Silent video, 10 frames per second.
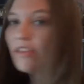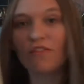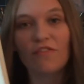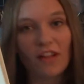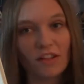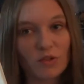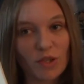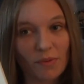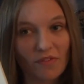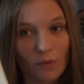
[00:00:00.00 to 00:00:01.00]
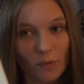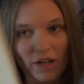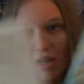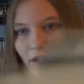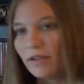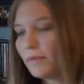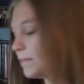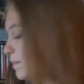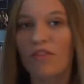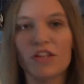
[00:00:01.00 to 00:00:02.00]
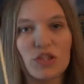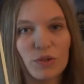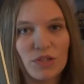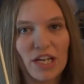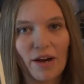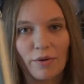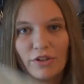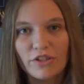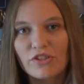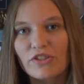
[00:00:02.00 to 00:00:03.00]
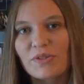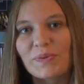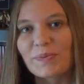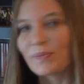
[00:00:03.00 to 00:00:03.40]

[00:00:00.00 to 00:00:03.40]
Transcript: the Fellowship of the Ring, the Two Towers,